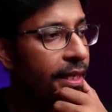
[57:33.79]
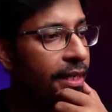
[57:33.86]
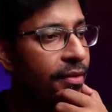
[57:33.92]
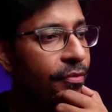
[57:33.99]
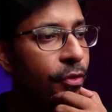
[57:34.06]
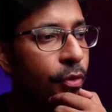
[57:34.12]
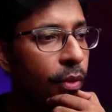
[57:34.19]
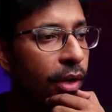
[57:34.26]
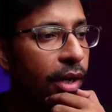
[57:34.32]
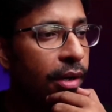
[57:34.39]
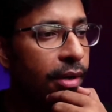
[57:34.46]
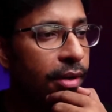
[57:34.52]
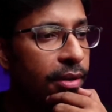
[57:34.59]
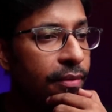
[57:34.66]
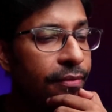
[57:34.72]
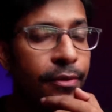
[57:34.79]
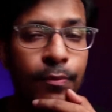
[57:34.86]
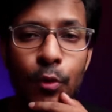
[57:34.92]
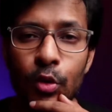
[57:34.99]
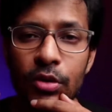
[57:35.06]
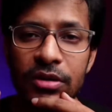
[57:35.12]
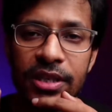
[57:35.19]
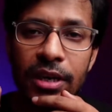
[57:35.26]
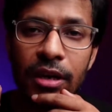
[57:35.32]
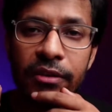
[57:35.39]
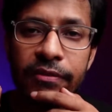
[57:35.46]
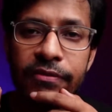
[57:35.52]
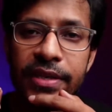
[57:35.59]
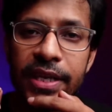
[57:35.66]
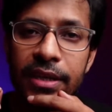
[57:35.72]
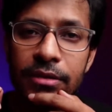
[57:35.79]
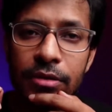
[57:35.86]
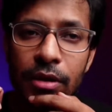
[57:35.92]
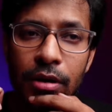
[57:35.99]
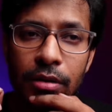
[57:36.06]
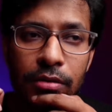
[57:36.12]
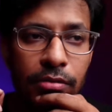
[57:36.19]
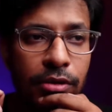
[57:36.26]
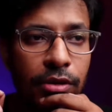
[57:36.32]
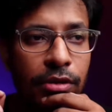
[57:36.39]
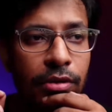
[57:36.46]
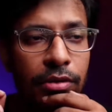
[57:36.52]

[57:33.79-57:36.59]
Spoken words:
if you post a lot of things on